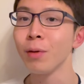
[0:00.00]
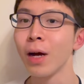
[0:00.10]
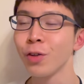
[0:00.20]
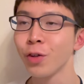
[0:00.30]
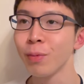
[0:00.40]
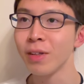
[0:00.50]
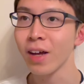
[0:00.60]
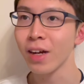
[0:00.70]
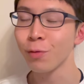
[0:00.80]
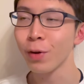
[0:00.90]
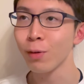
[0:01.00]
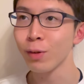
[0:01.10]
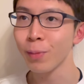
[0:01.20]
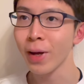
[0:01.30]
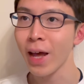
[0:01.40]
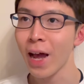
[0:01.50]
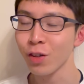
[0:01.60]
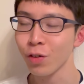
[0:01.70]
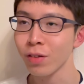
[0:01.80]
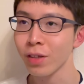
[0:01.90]
I should be satisfied with my
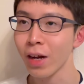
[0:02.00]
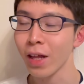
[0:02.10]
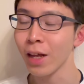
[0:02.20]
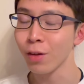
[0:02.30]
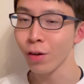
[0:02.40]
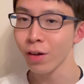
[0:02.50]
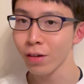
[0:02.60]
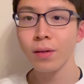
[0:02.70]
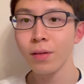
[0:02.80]
actions that I took.